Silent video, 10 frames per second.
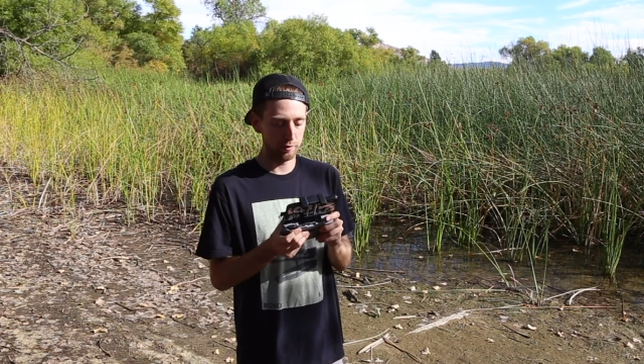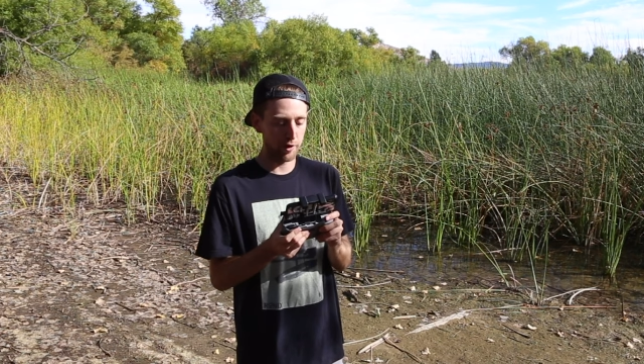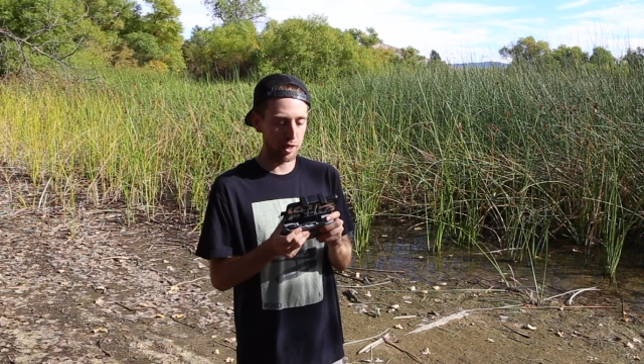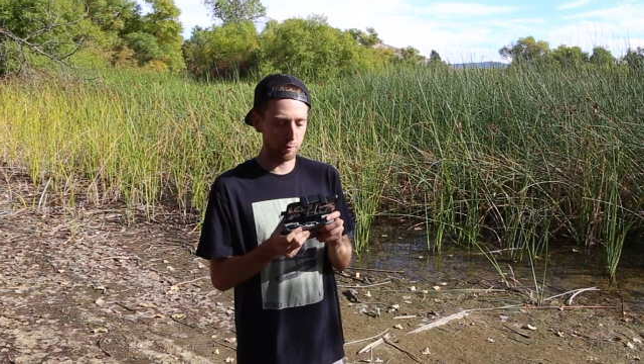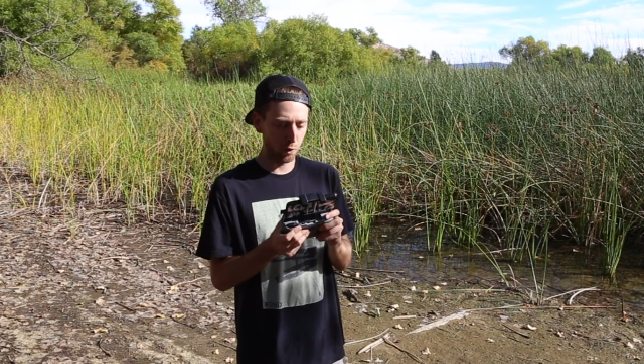
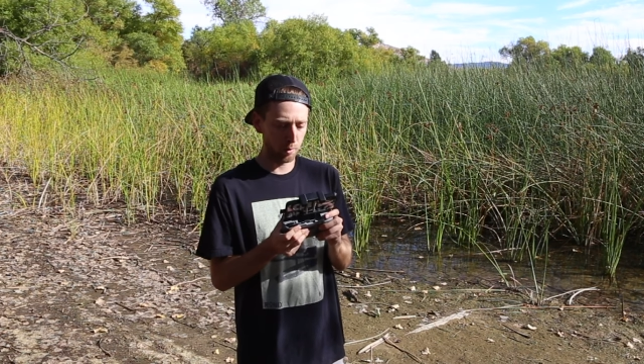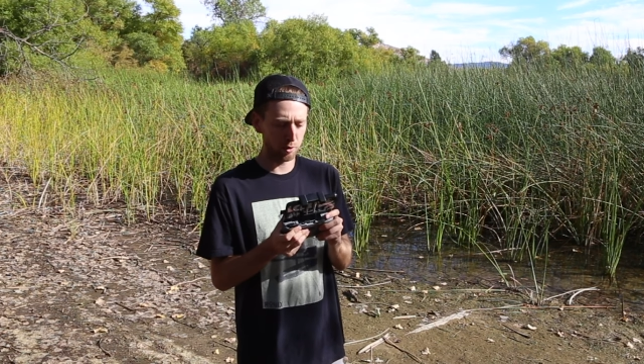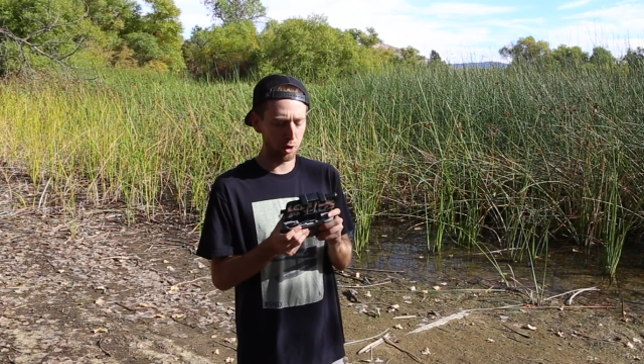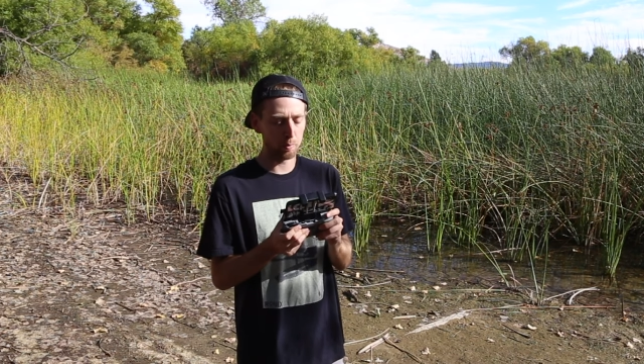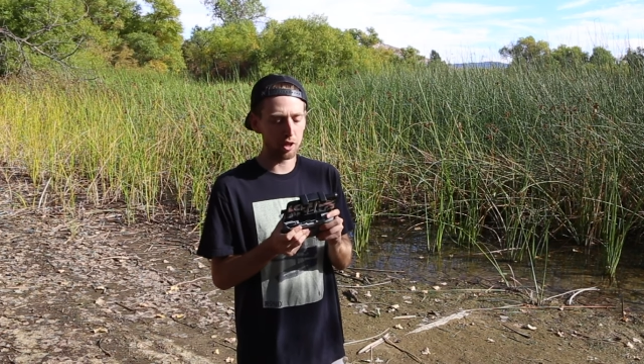Phantom 4
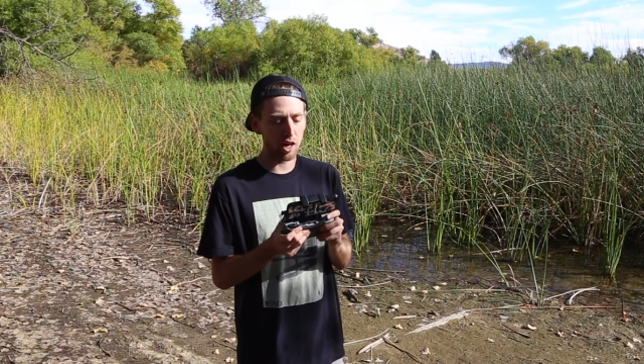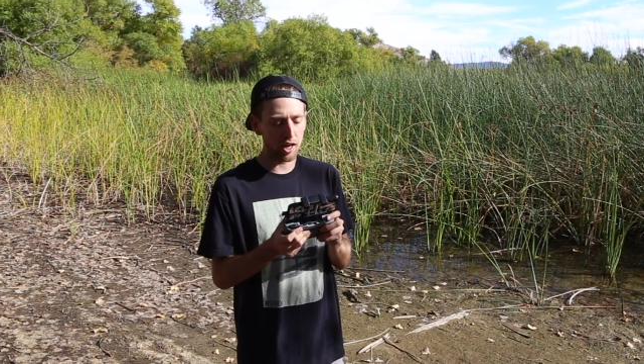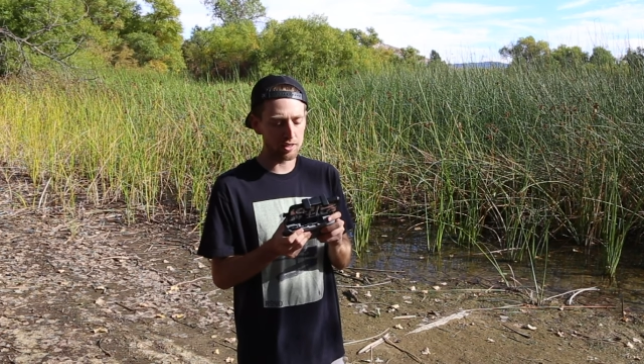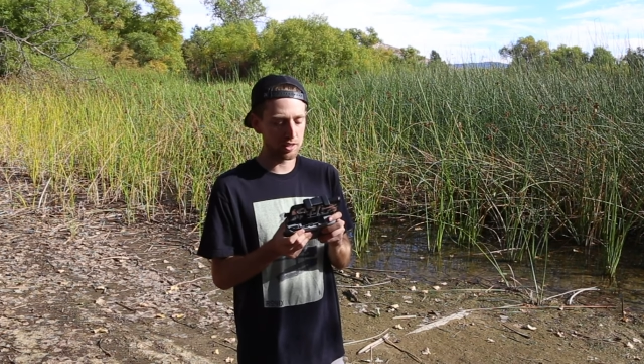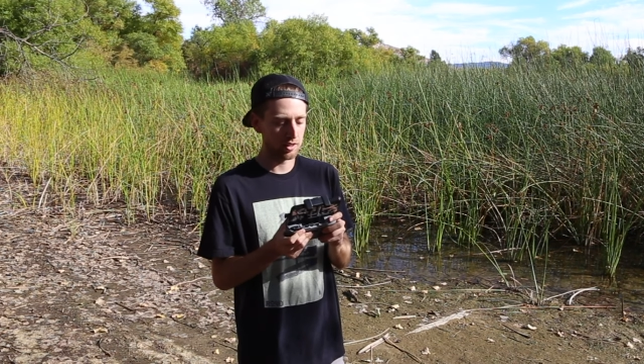Pro
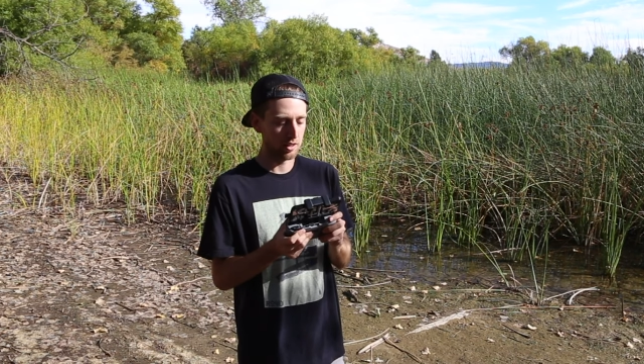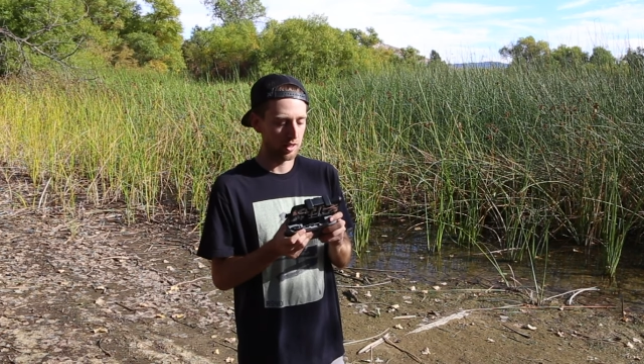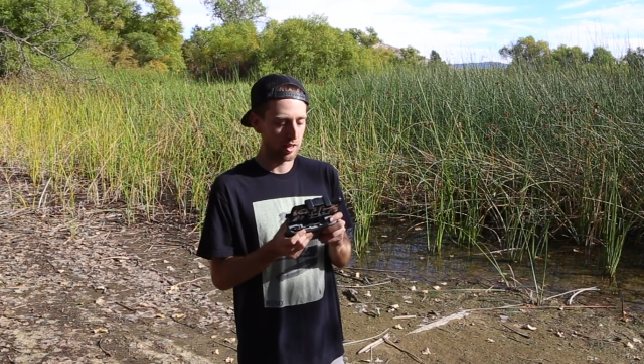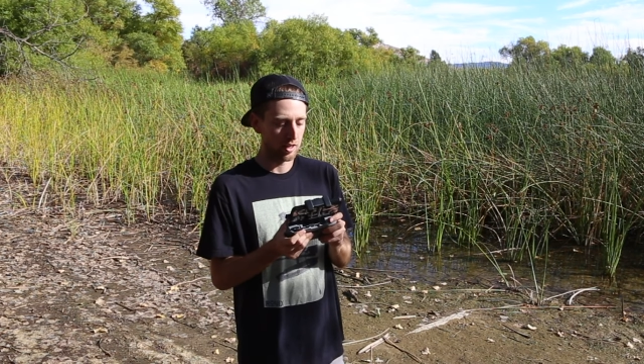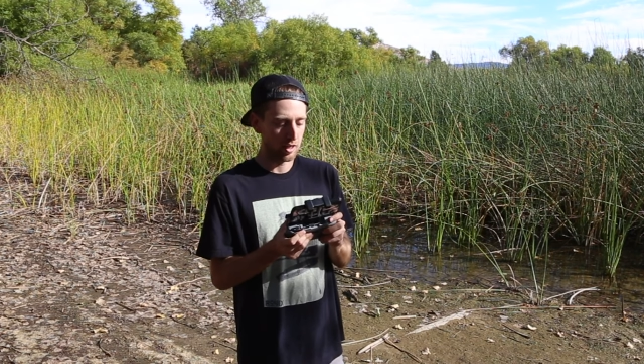Plus,
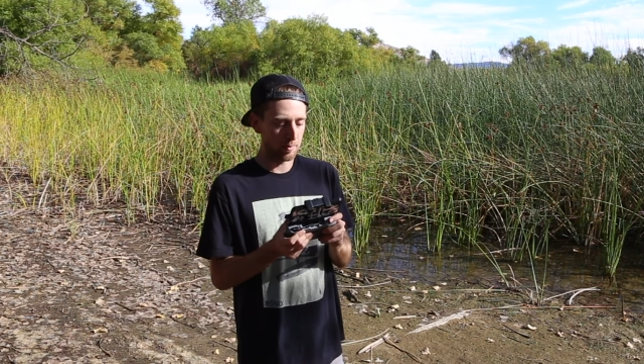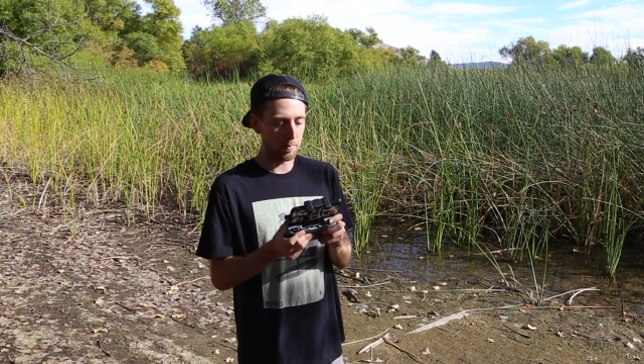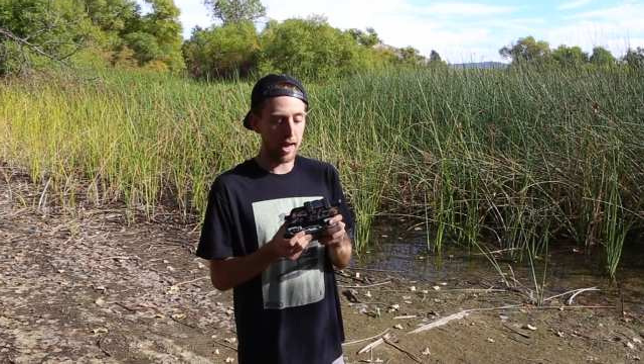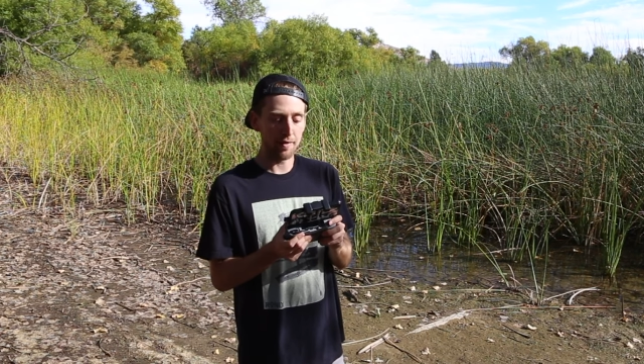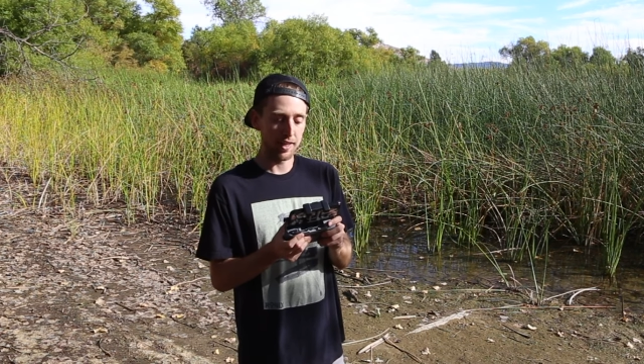
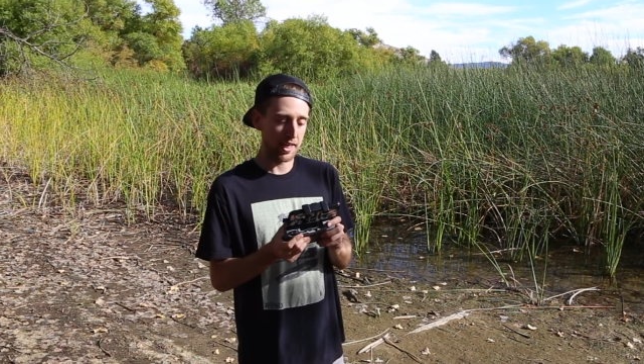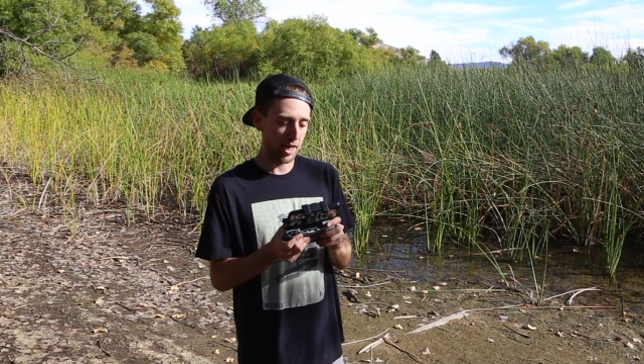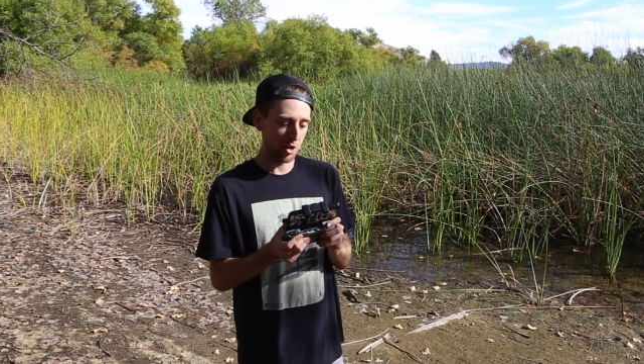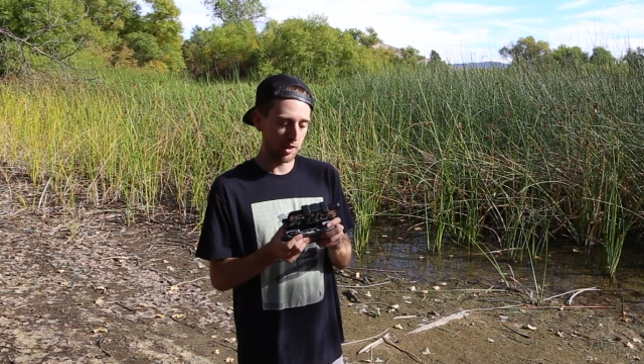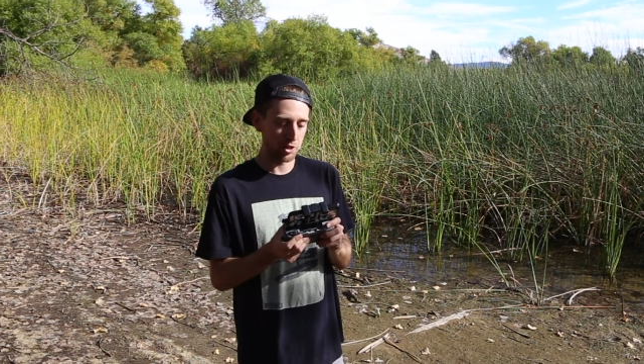Mavic
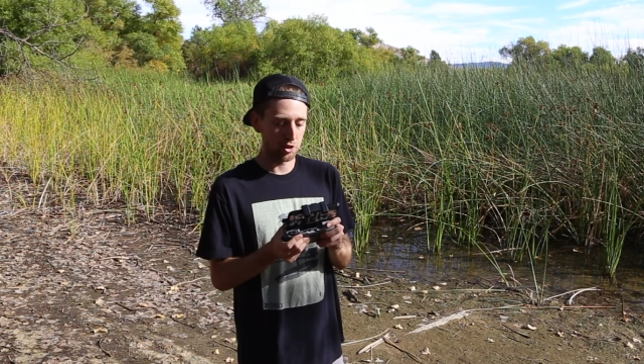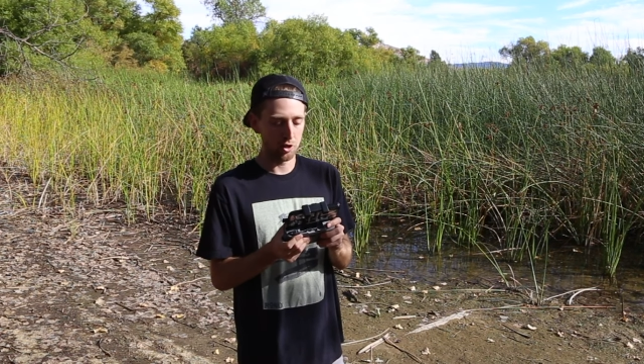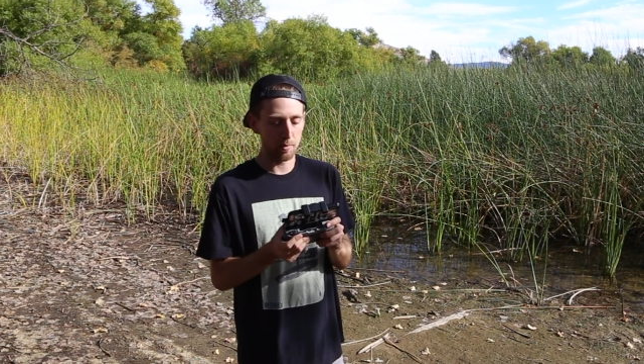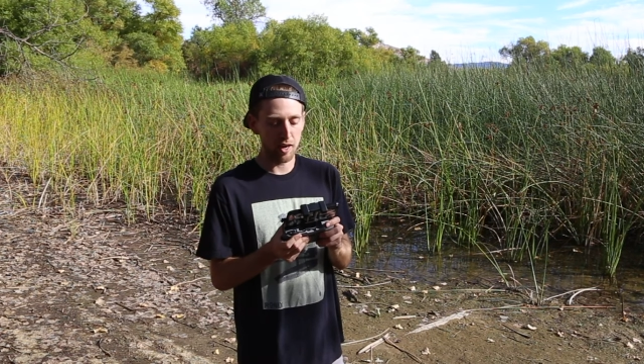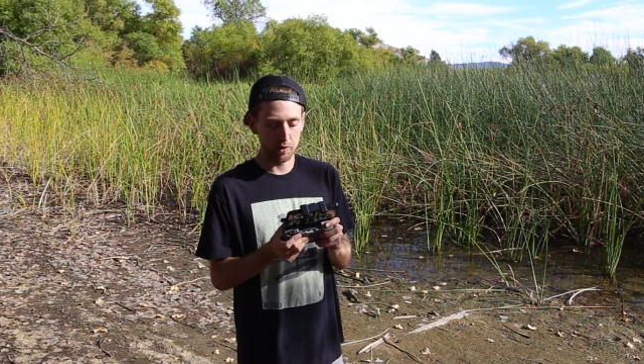Air
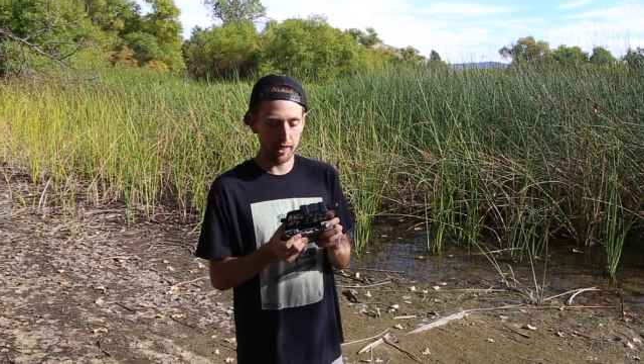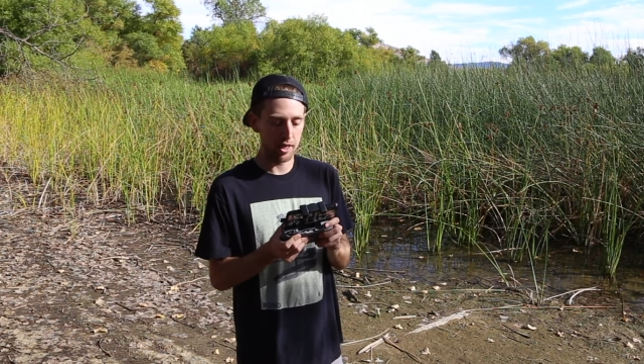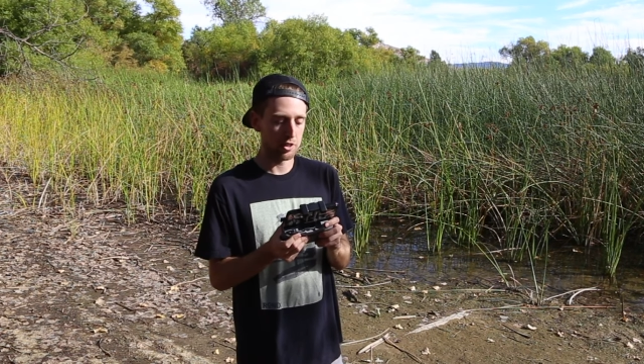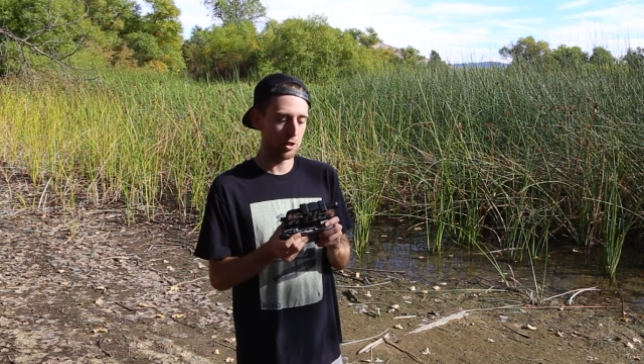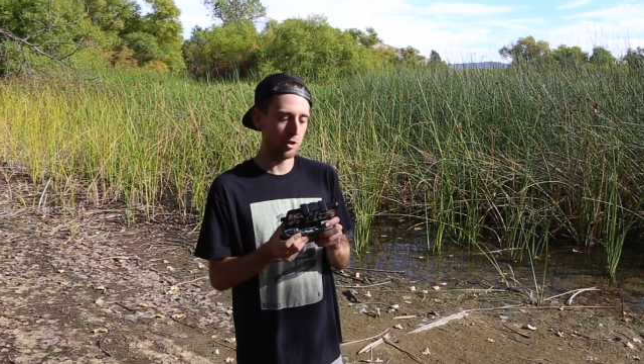Original, Mavic
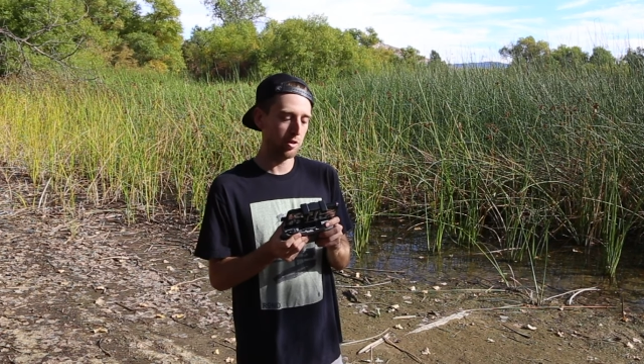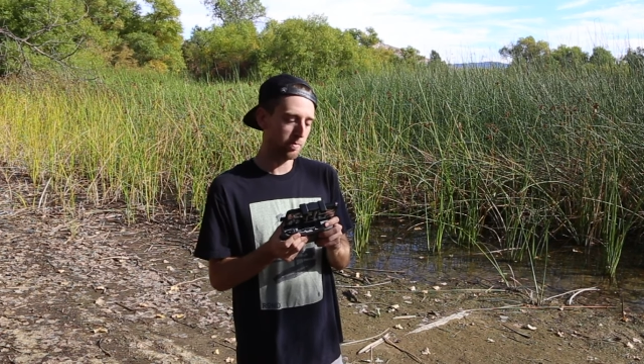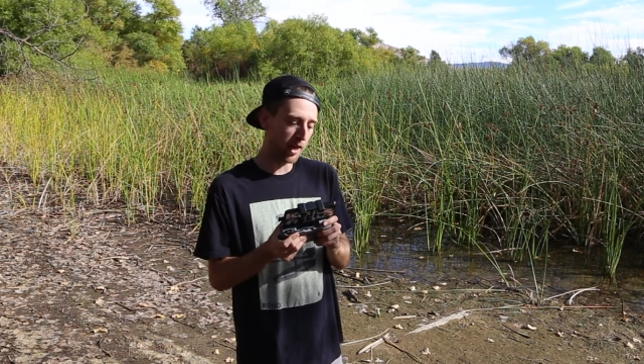Air 2,